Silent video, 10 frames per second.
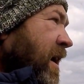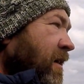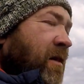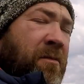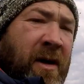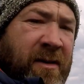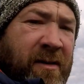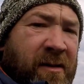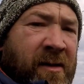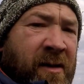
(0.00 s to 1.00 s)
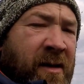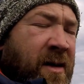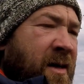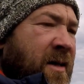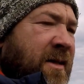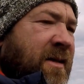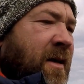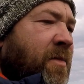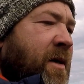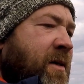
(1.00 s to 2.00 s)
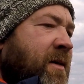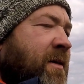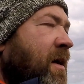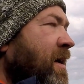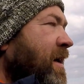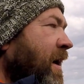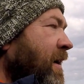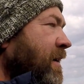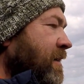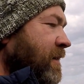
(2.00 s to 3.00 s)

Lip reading: ultimate Sibbers guide.